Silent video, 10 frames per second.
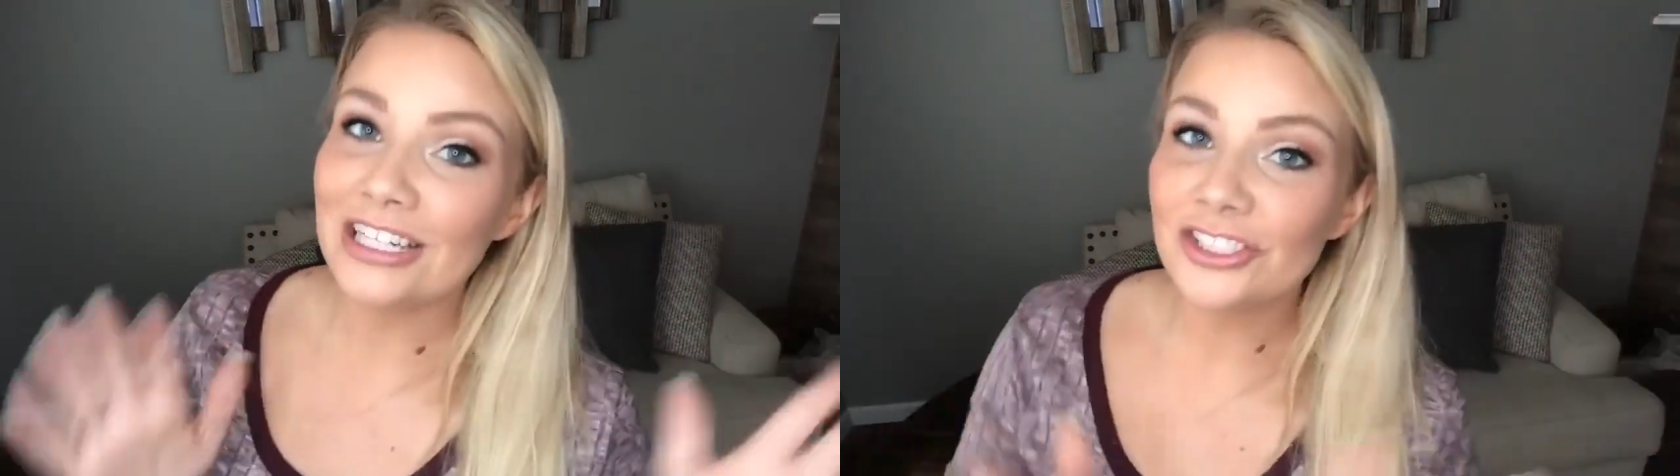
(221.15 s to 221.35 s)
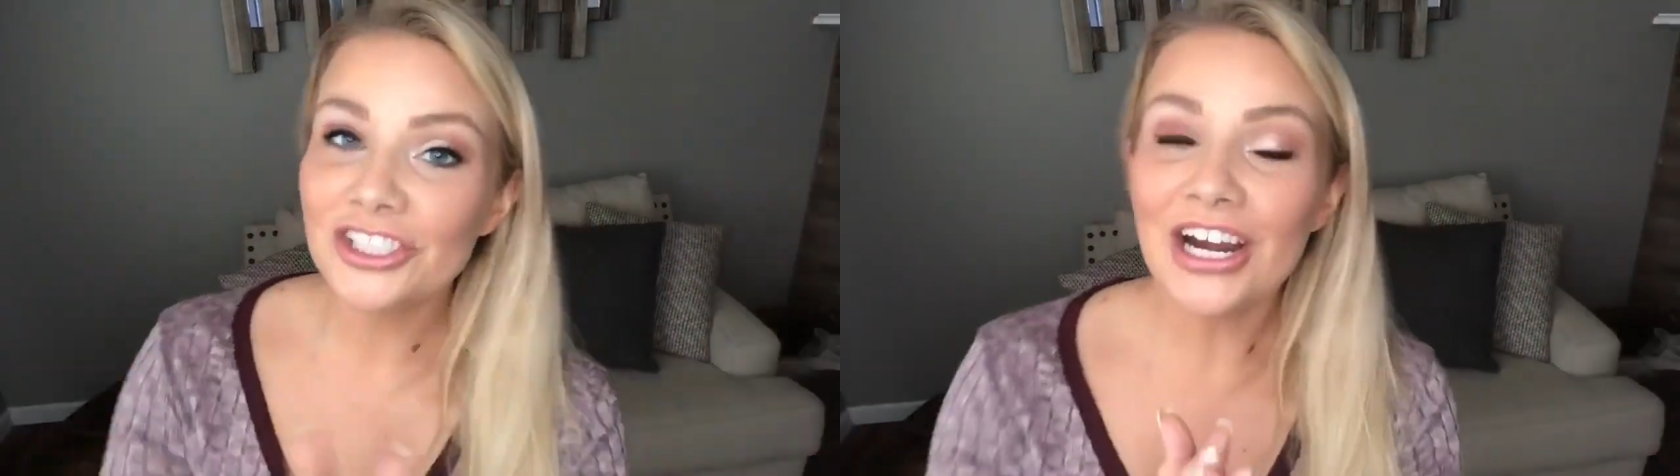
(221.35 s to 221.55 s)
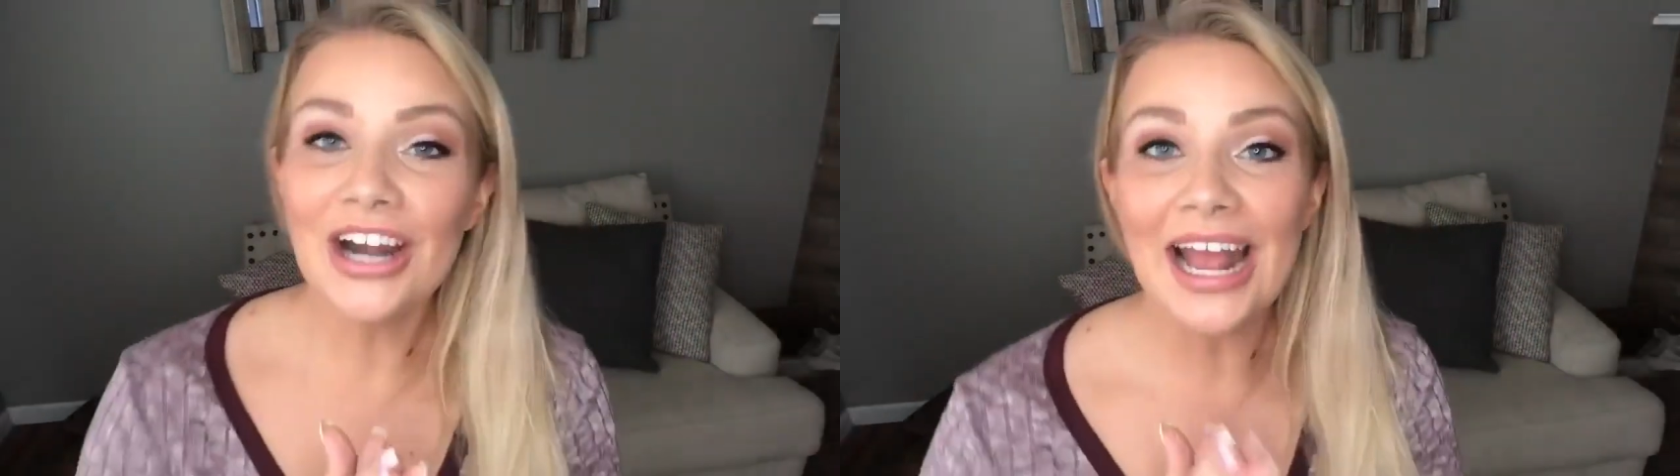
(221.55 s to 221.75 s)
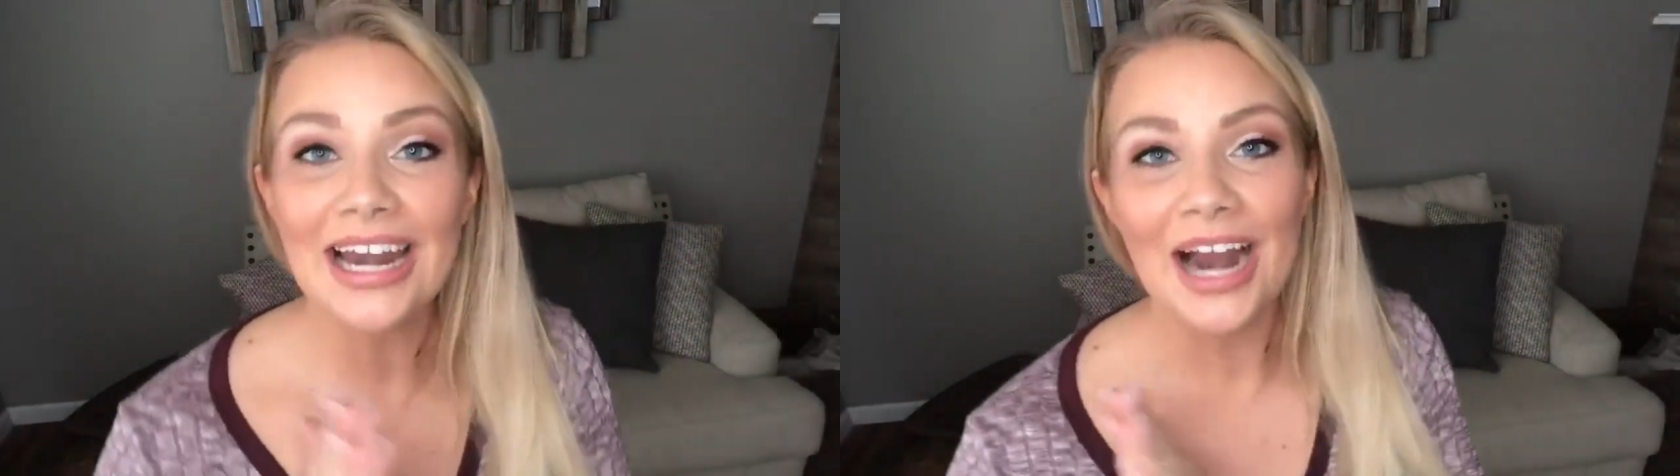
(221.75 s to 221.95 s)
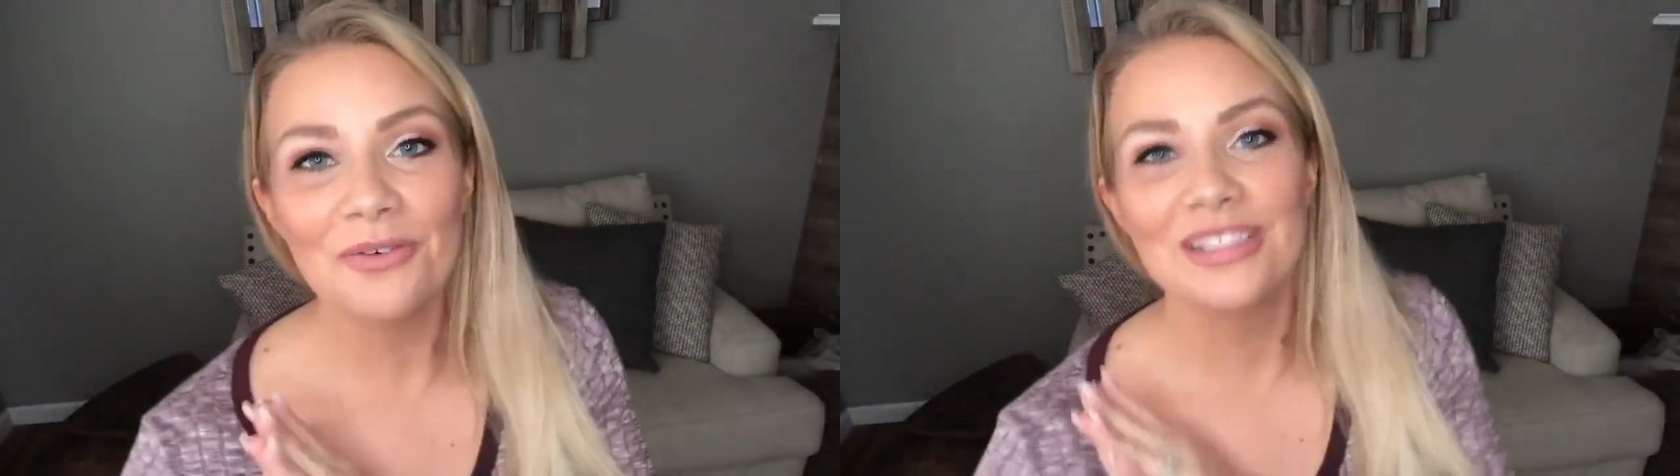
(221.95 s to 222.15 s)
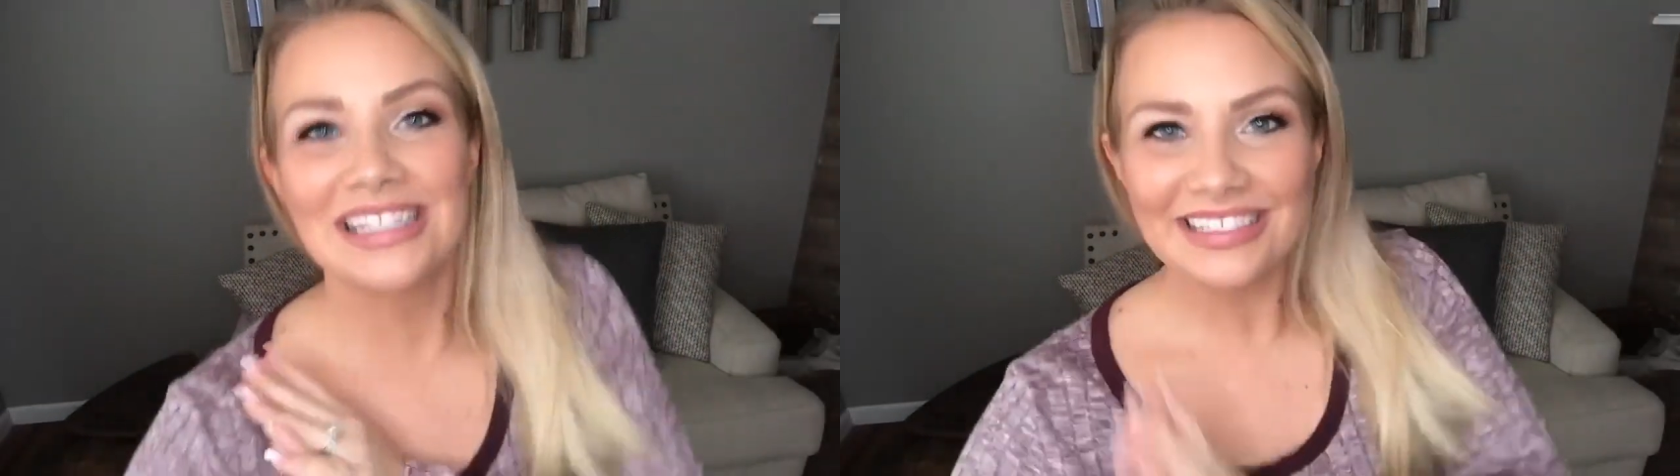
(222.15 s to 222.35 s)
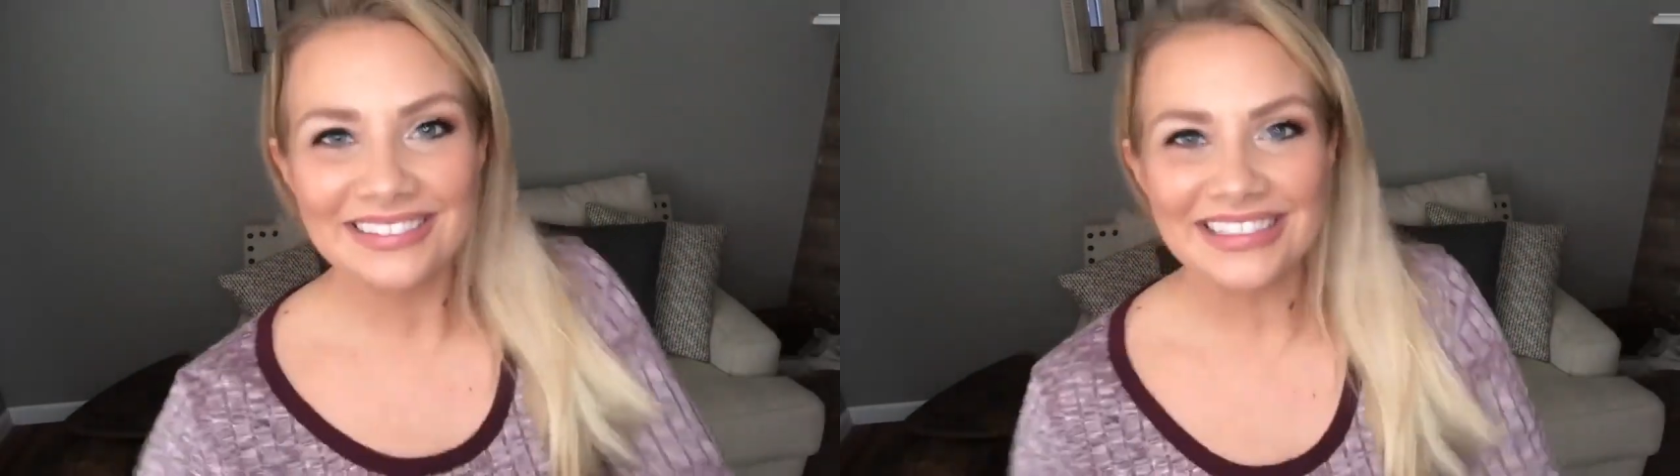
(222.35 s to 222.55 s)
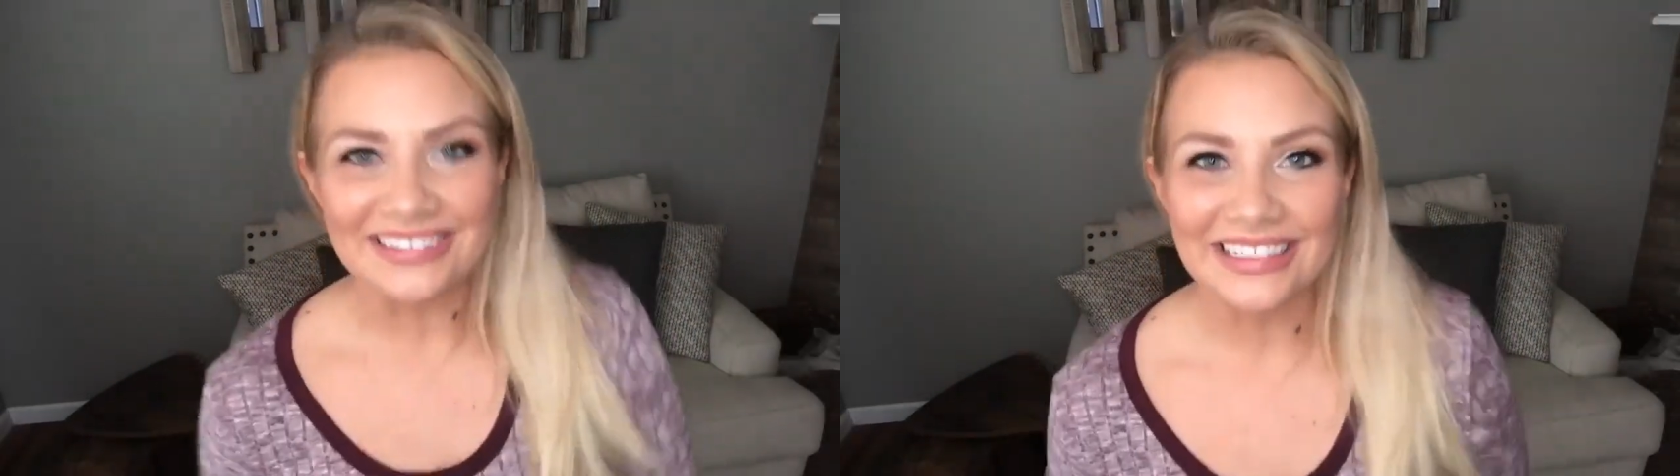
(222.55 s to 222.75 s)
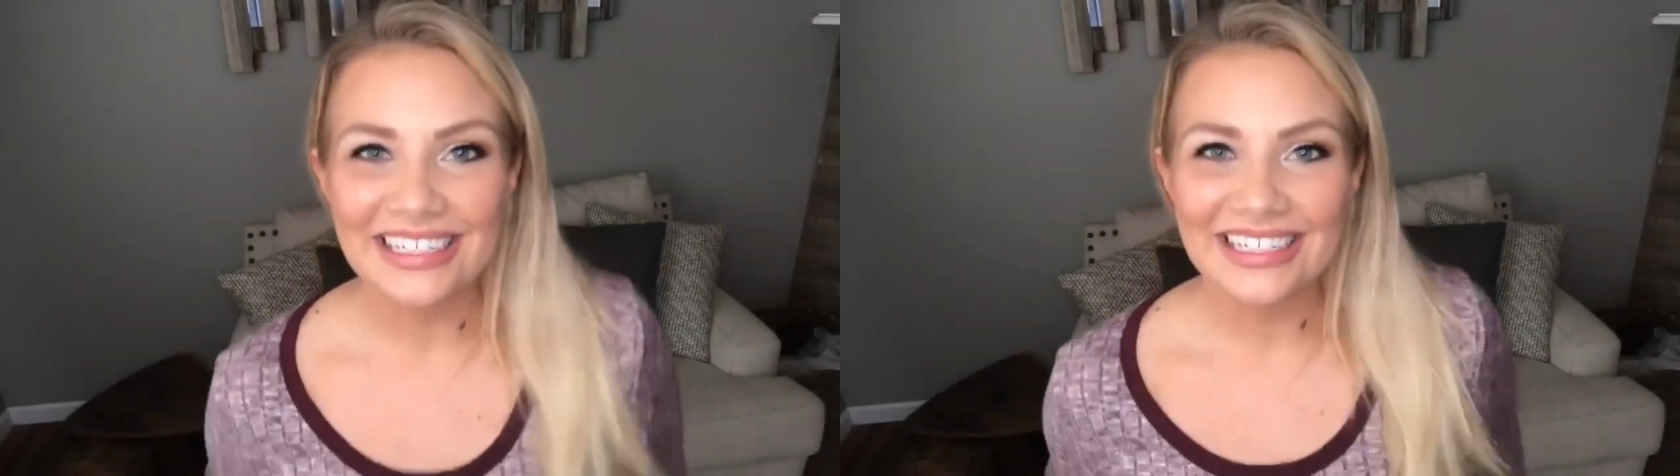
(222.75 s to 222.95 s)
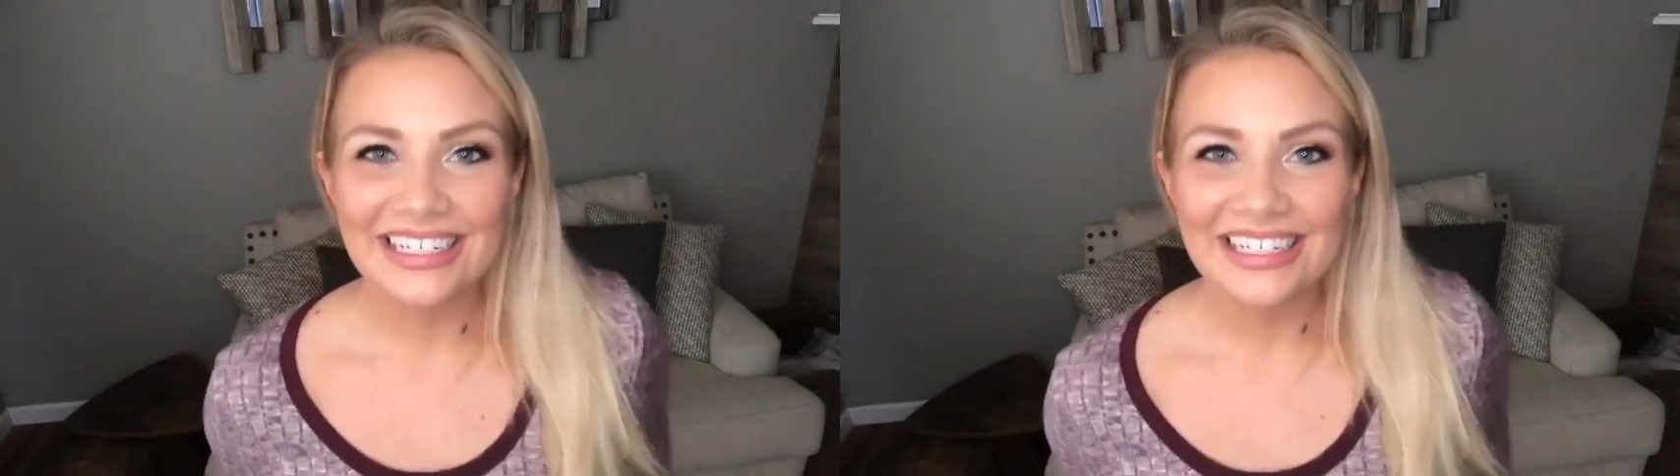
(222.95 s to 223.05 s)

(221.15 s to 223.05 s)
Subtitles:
and share, and I will see you soon.